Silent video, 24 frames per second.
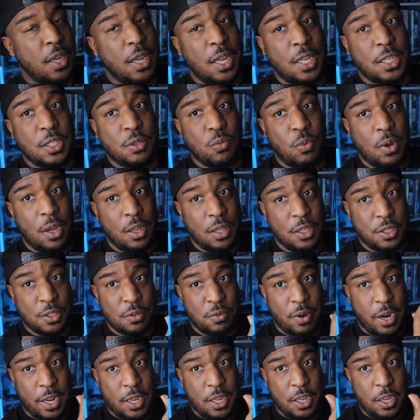as well as
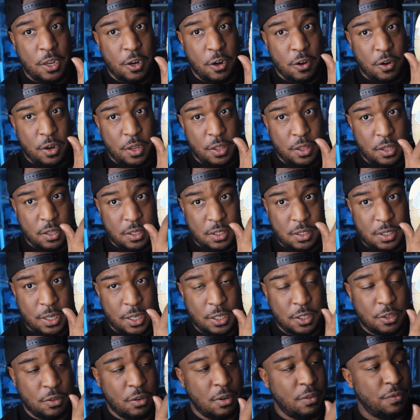right here in the
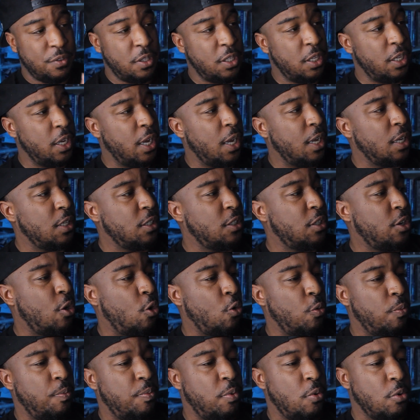center of the
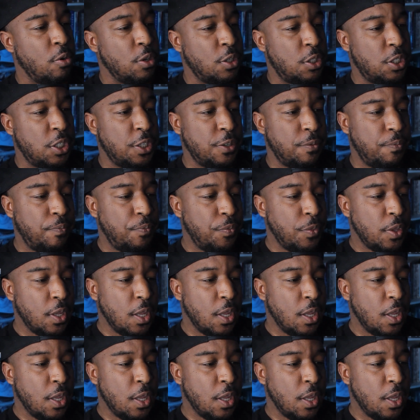toe portion.